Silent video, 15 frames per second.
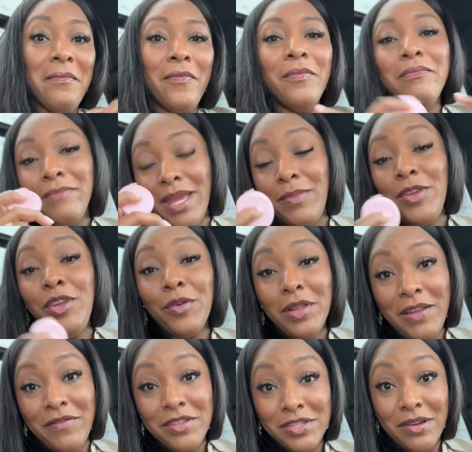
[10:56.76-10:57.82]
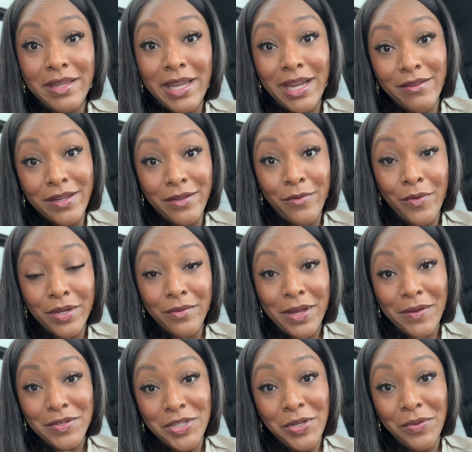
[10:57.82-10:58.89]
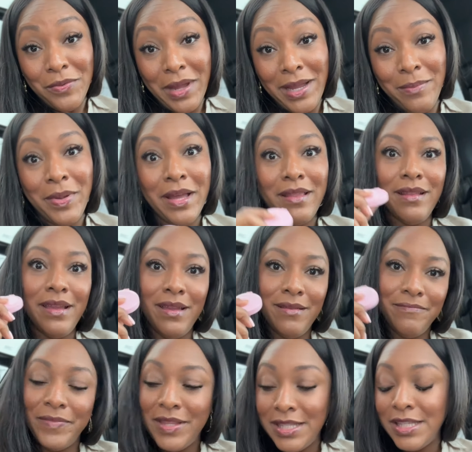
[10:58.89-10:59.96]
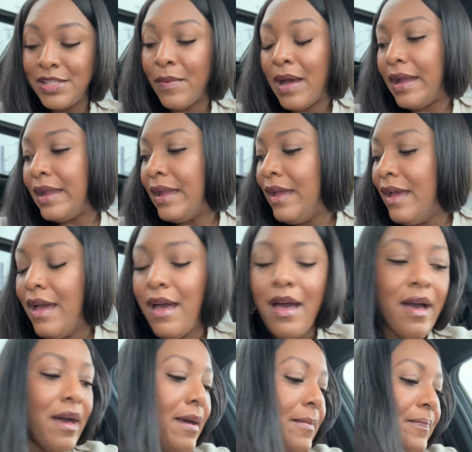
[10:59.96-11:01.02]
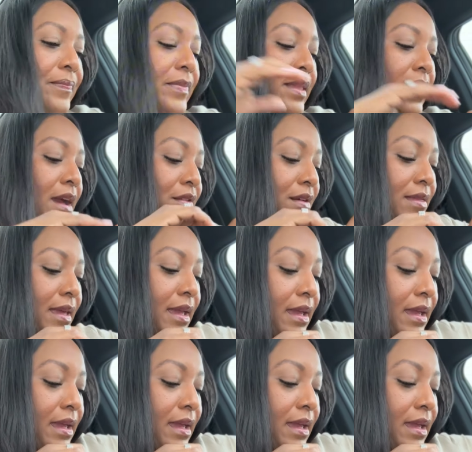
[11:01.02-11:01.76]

maybe you'll even start carrying one around too, right? But this is why. The other thing